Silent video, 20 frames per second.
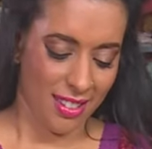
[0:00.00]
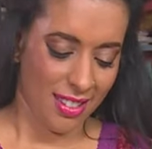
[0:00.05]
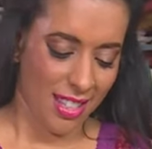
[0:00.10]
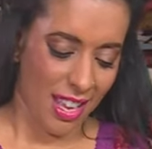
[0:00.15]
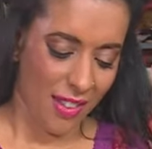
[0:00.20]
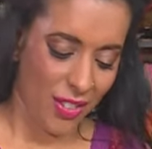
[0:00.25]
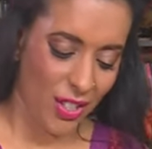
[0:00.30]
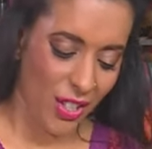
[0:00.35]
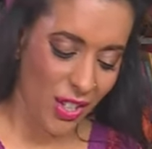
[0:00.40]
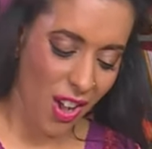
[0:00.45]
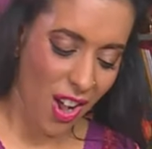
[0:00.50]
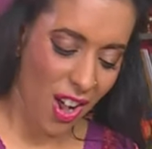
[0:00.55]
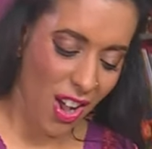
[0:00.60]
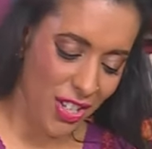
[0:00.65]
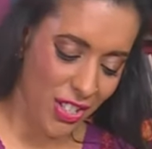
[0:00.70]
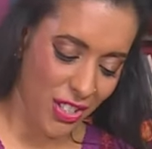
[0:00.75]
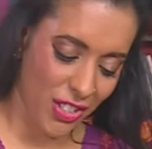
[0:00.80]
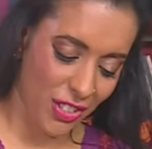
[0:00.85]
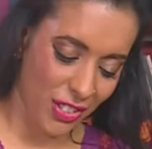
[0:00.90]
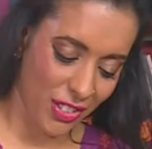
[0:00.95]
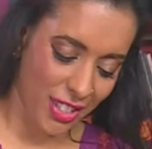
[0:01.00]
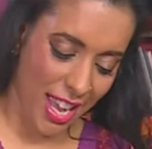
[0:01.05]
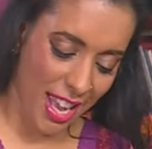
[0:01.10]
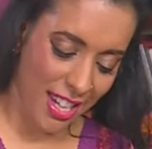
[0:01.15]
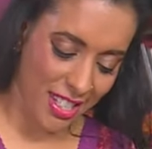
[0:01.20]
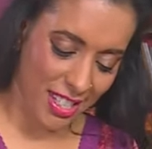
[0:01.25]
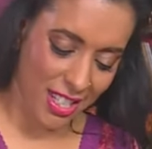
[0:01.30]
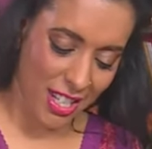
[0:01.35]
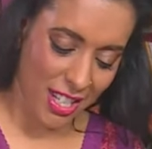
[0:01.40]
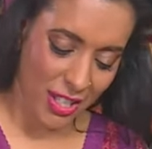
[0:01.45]
If you can't do
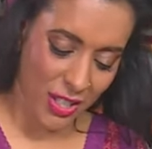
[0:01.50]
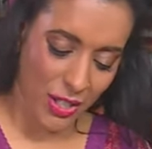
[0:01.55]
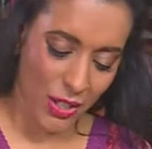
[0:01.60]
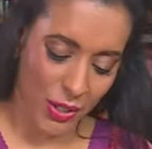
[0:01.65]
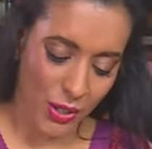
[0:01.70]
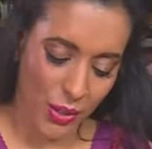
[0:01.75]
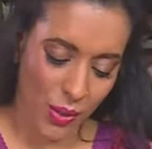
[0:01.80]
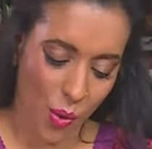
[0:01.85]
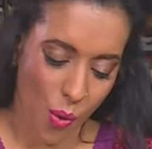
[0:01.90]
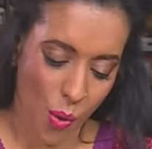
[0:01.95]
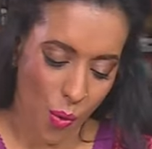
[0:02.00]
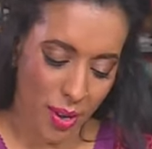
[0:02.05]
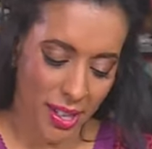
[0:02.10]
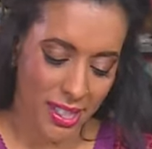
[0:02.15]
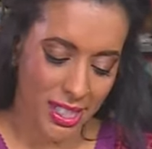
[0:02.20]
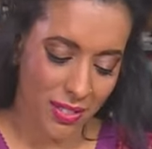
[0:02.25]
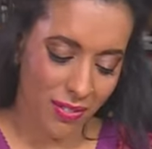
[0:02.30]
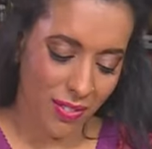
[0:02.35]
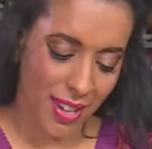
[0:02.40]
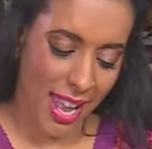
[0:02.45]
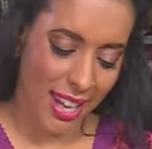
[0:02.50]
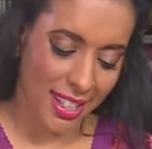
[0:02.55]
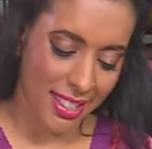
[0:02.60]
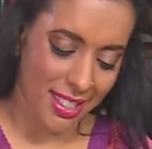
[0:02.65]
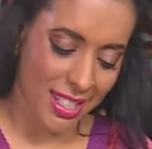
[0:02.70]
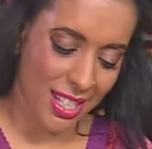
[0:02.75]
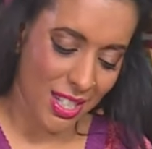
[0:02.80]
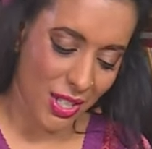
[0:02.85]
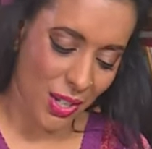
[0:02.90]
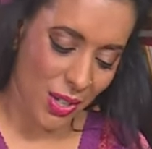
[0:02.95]
that, you can always
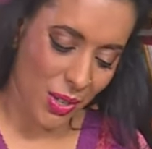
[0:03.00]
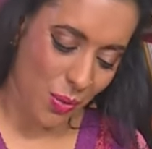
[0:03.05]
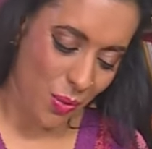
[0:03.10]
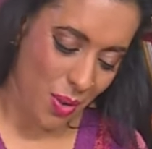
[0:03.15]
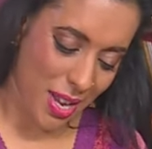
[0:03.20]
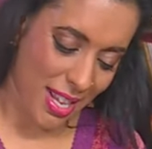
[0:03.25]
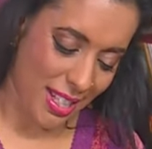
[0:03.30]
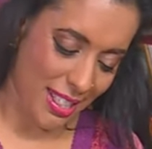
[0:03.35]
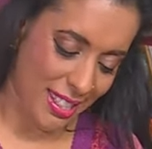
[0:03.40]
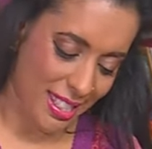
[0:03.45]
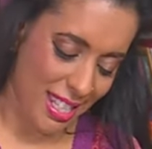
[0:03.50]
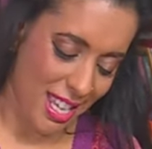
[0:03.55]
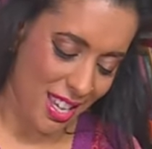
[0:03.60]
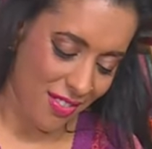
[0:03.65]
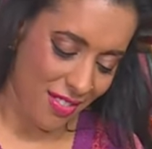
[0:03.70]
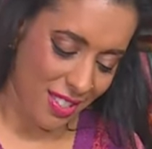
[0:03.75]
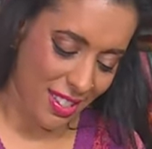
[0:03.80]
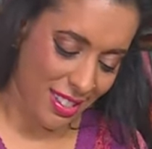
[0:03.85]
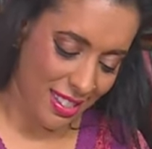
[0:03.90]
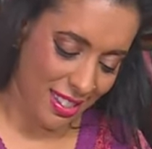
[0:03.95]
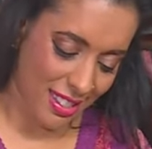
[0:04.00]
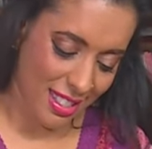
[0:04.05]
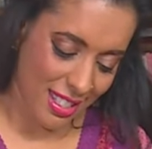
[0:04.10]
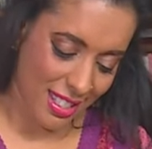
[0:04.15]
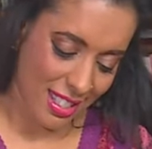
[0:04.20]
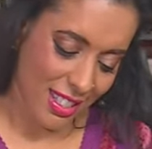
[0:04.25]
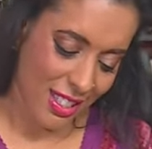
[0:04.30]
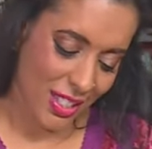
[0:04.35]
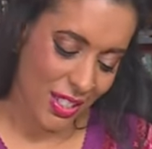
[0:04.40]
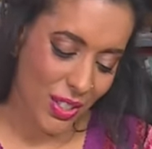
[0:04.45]
flatten it on a work surface.
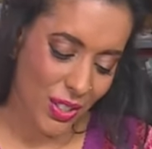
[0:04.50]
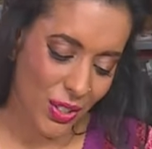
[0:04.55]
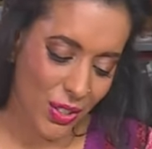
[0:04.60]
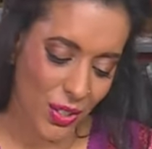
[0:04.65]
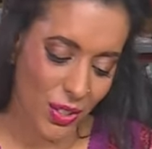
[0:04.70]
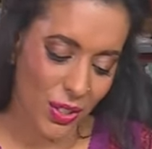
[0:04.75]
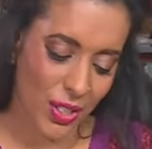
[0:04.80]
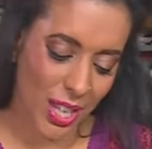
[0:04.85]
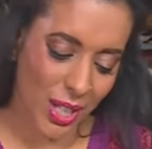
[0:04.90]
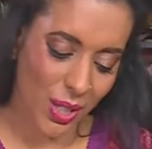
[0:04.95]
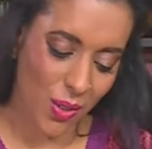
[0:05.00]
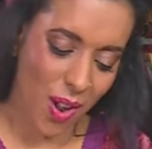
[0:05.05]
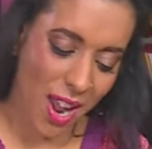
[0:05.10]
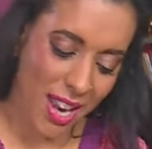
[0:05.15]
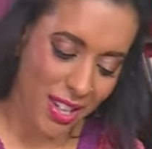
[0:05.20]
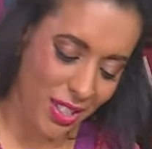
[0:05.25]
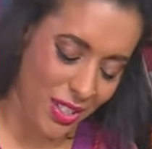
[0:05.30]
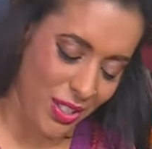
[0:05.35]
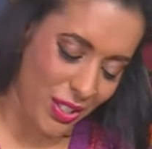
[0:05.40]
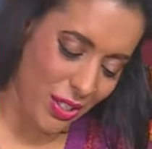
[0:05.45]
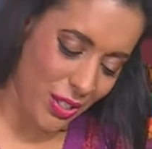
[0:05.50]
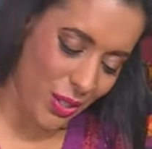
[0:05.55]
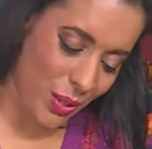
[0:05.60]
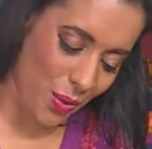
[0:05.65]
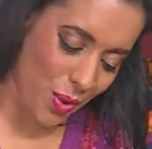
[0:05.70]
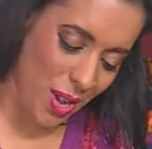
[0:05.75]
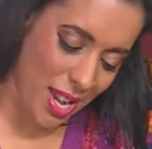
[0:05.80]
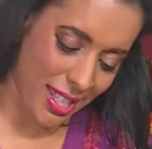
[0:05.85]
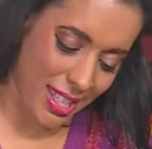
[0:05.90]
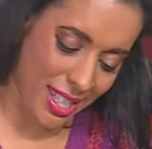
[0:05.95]
You do get quite used to
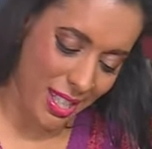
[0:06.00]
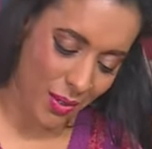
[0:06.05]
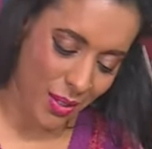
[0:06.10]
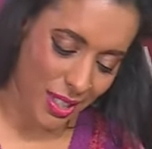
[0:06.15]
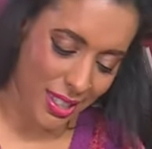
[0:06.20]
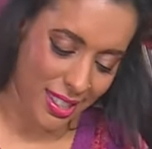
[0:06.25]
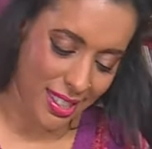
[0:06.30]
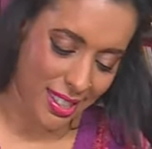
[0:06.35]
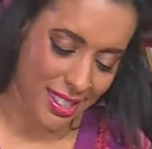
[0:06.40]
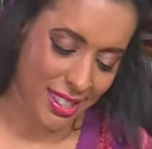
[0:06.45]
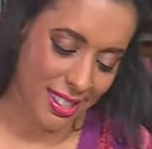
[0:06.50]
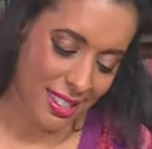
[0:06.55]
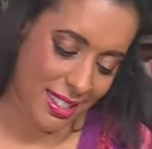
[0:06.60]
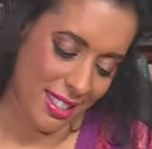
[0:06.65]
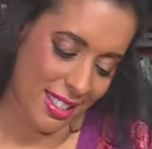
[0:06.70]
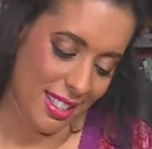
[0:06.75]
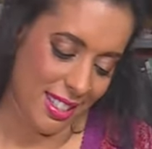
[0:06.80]
working with this.